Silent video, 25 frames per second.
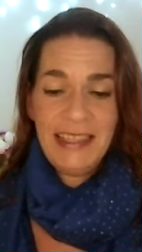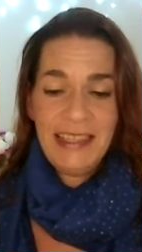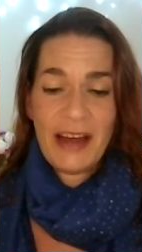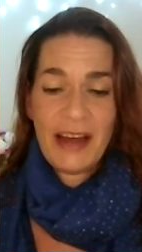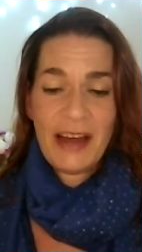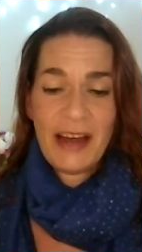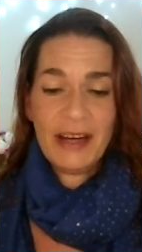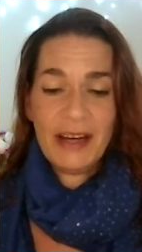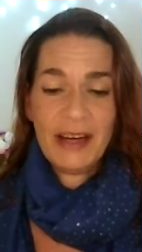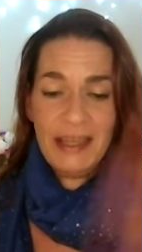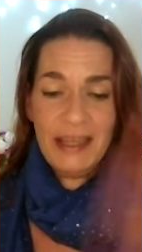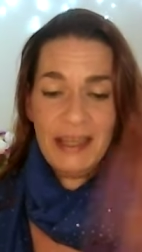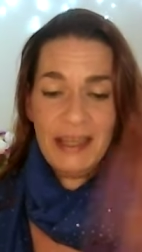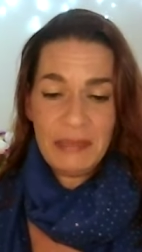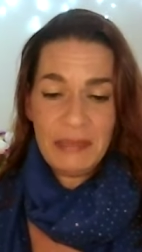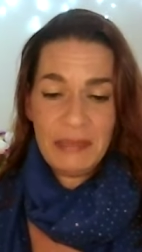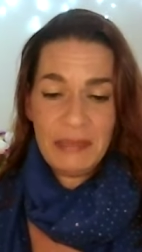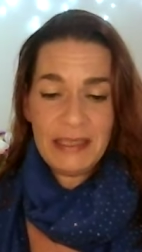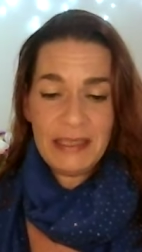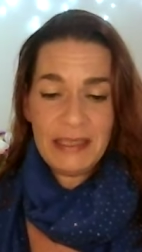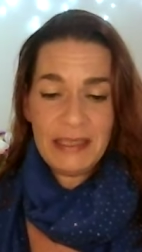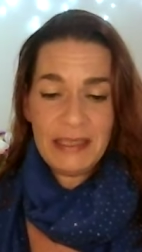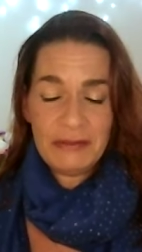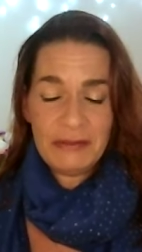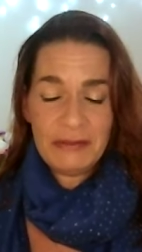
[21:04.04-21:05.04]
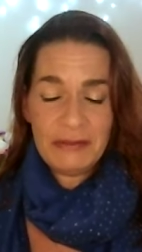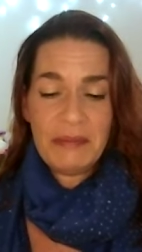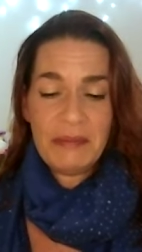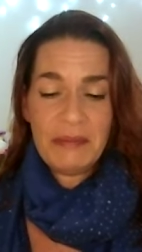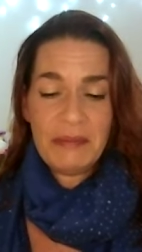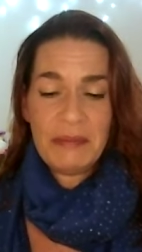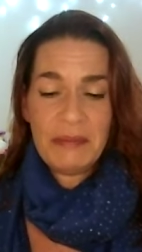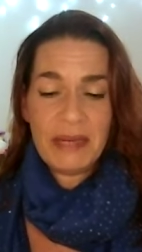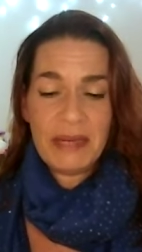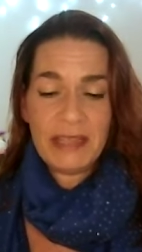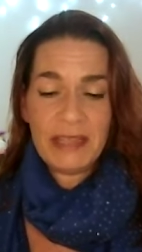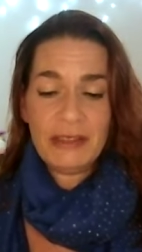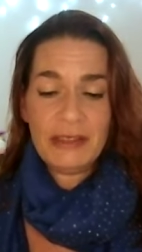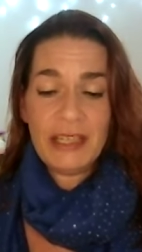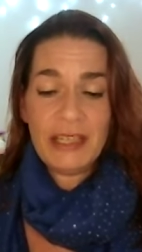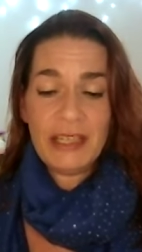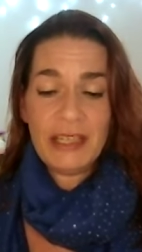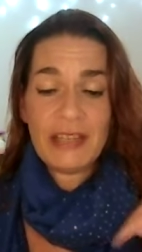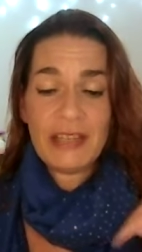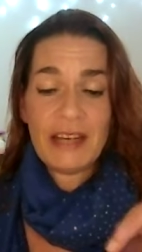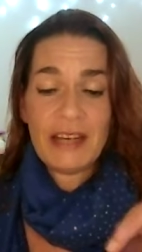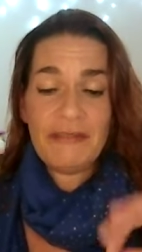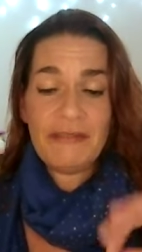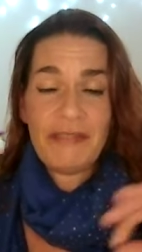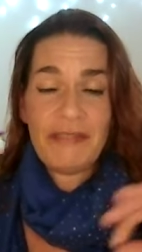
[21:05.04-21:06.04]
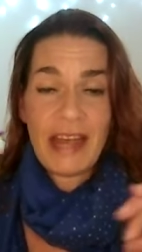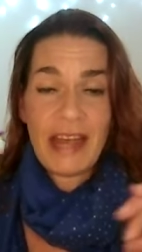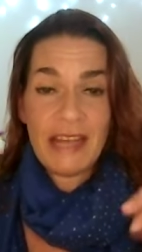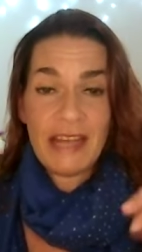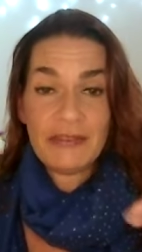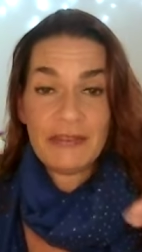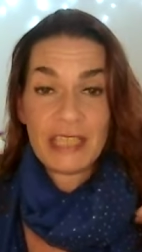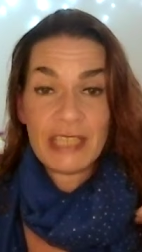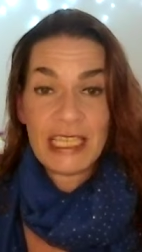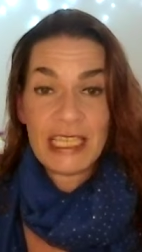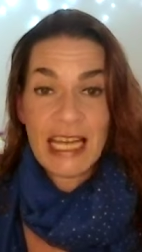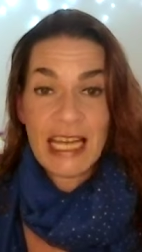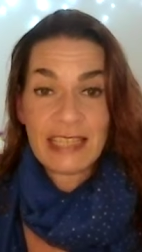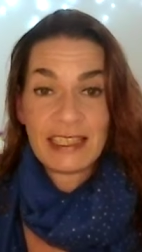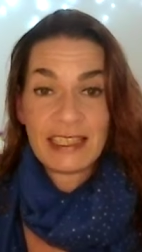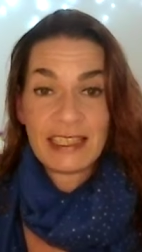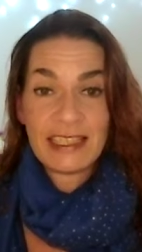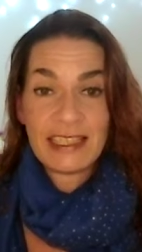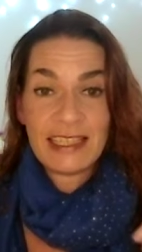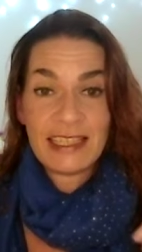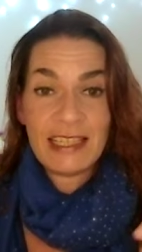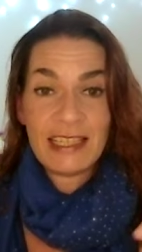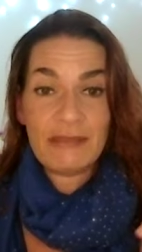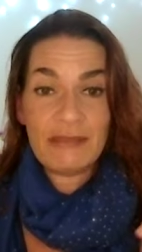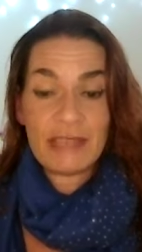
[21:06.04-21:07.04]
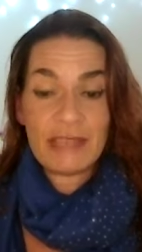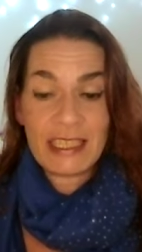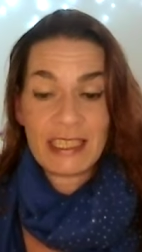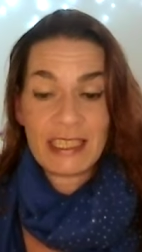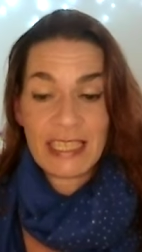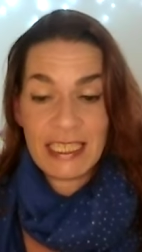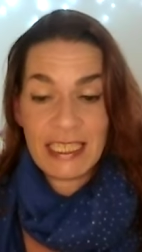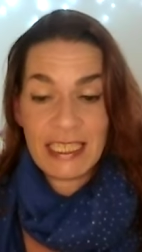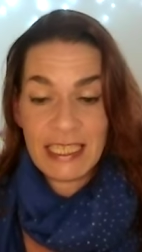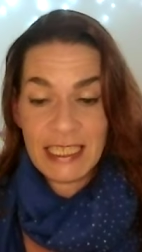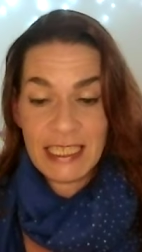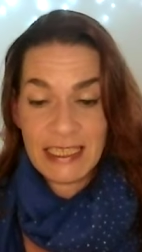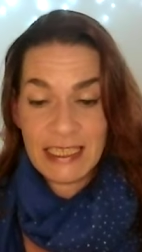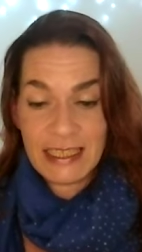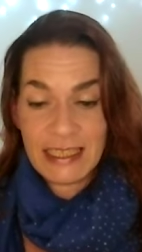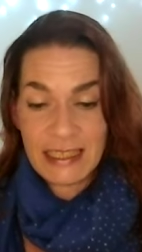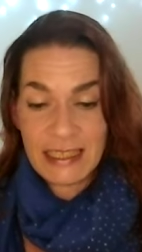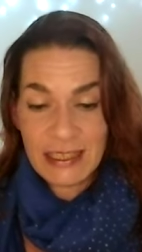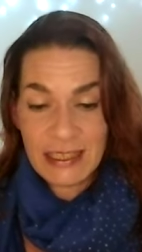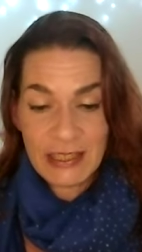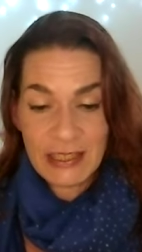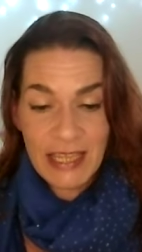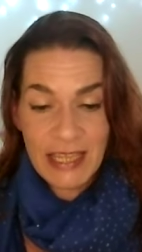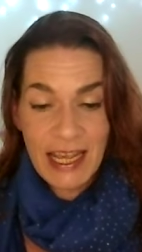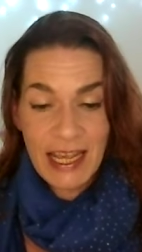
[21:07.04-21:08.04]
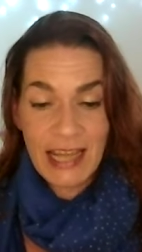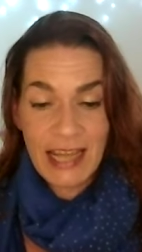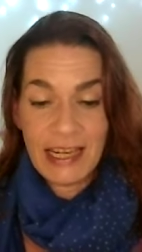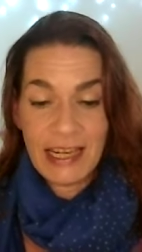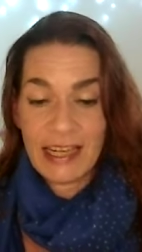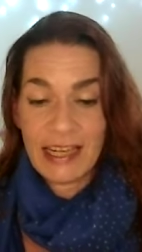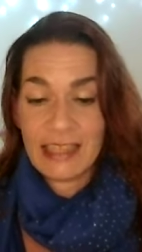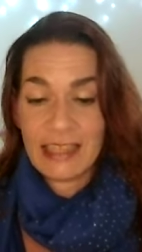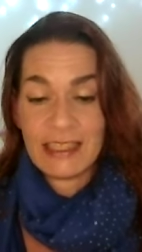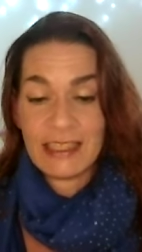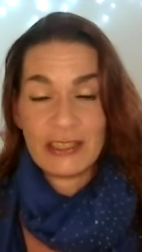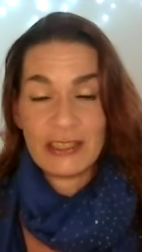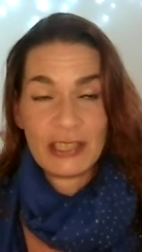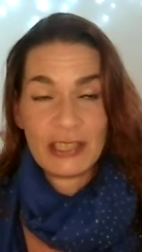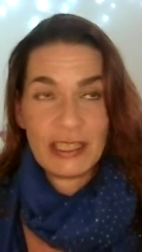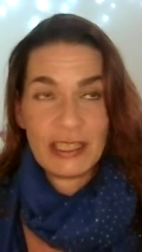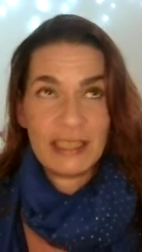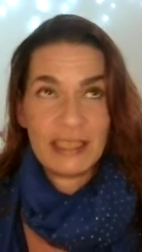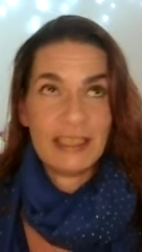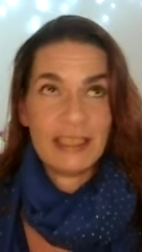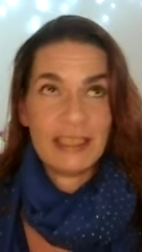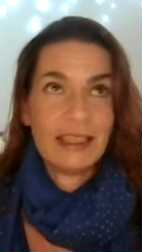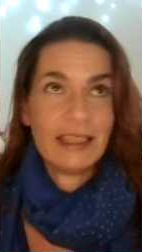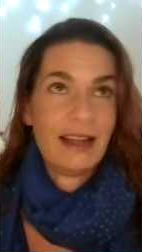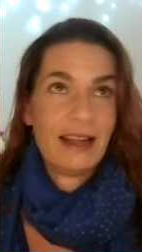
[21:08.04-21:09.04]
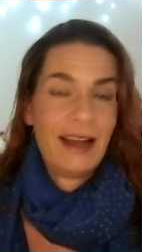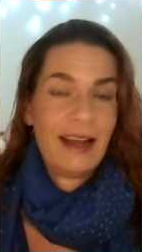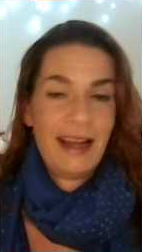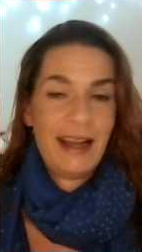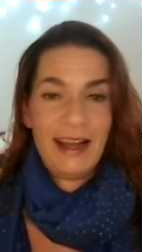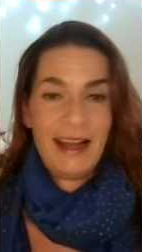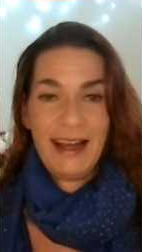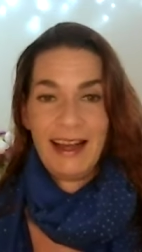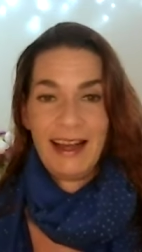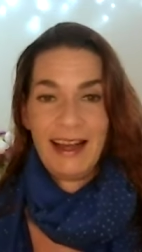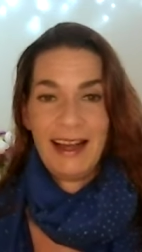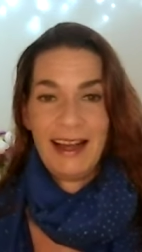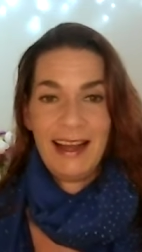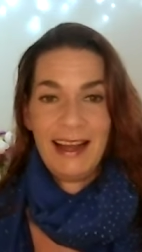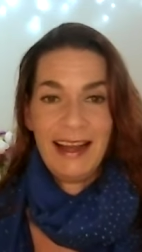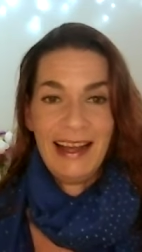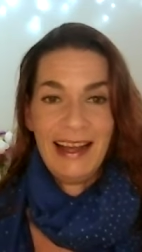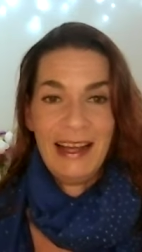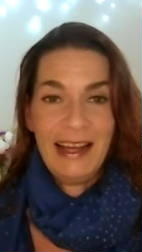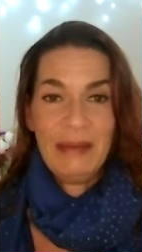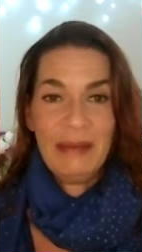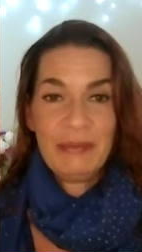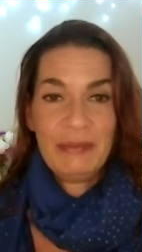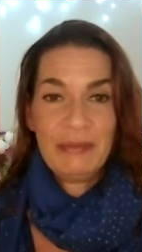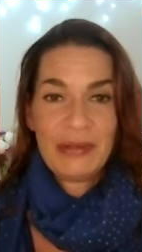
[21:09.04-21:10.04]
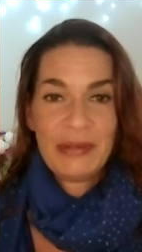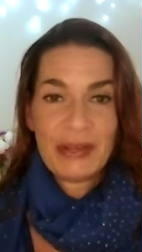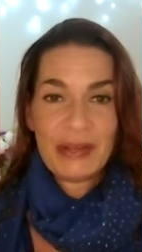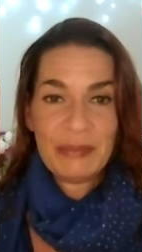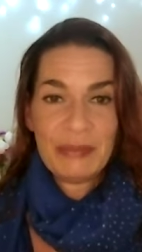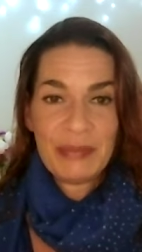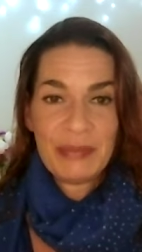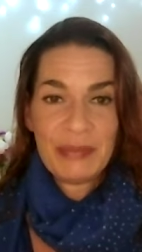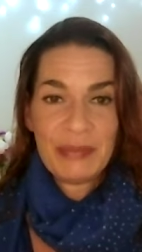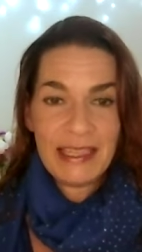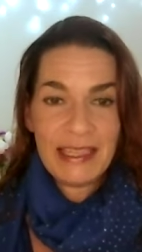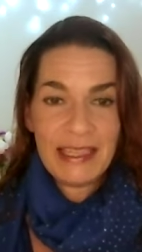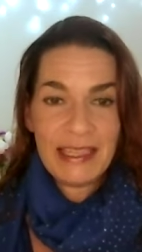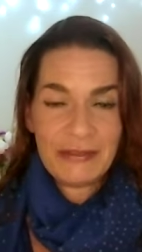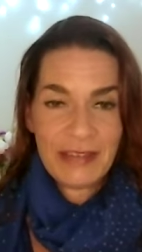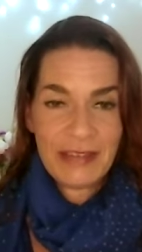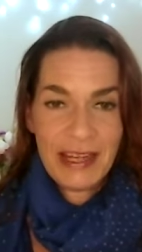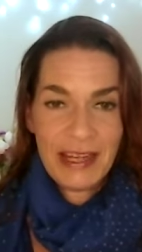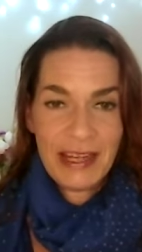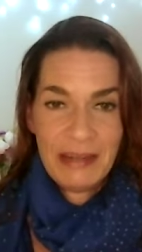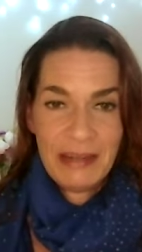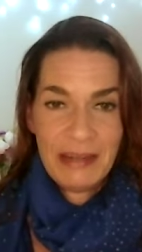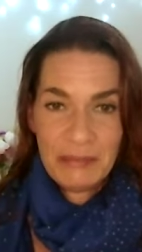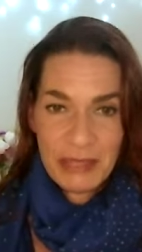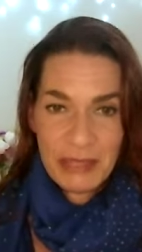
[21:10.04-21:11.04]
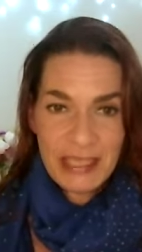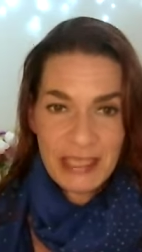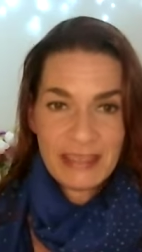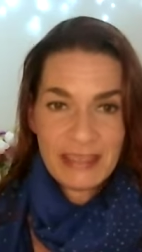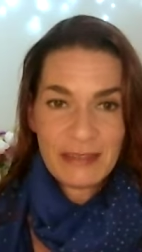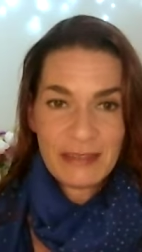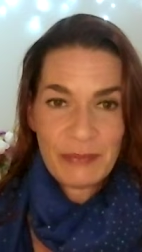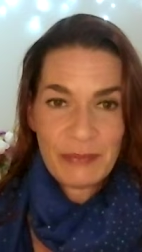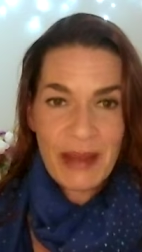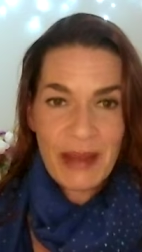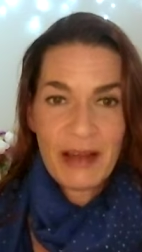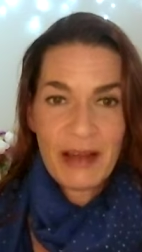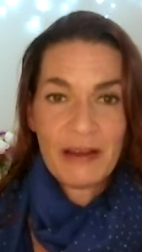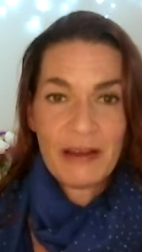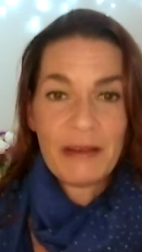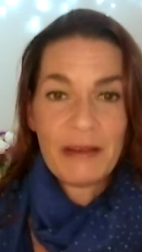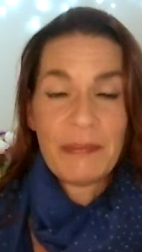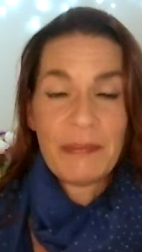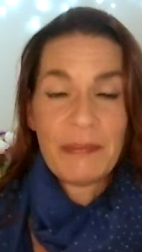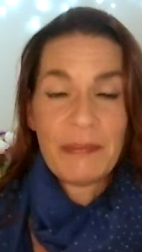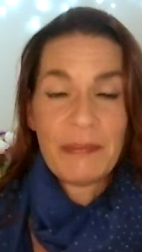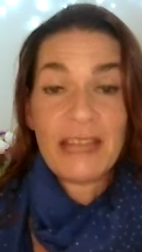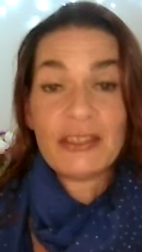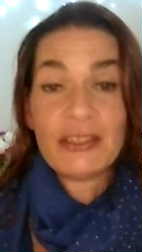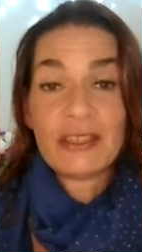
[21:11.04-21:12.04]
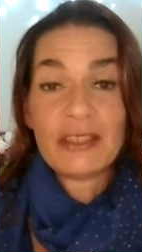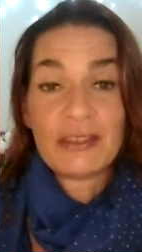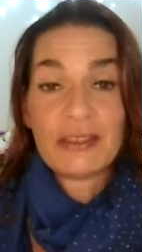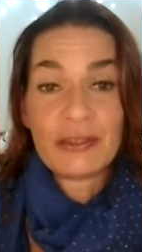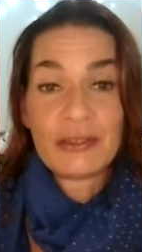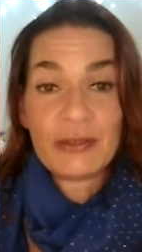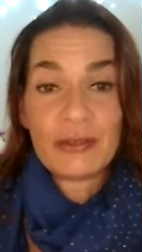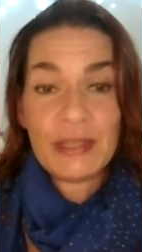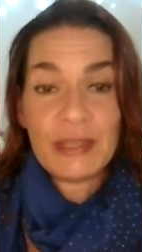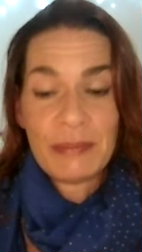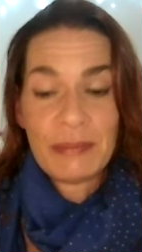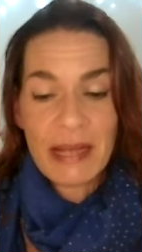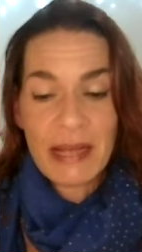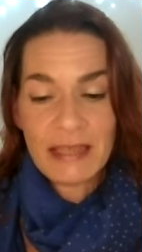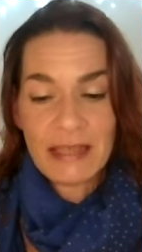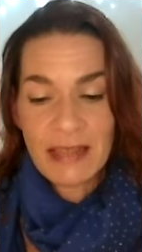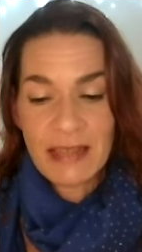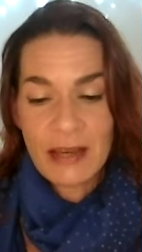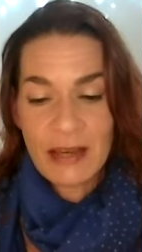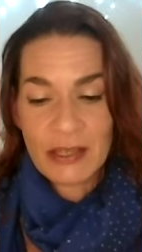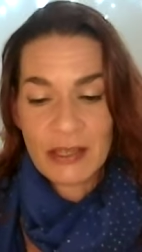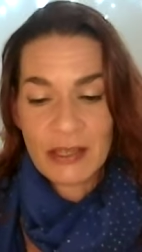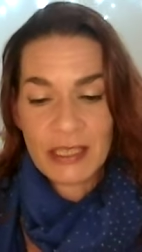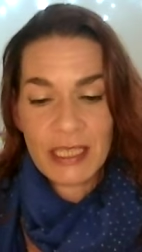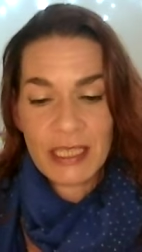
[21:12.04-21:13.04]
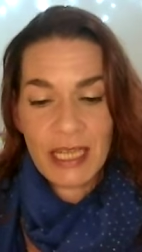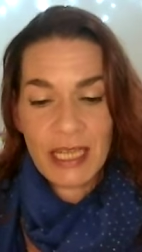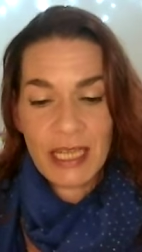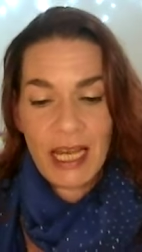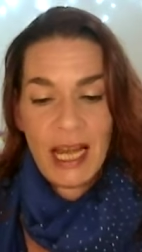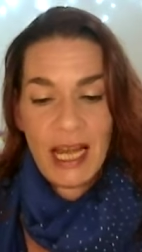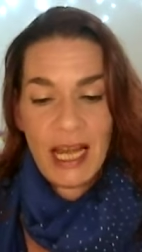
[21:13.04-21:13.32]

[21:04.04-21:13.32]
now, remember, you need to have faith, tenacity, resilience. Okay, like literally beyond belief. But this is where our patience truly pays out.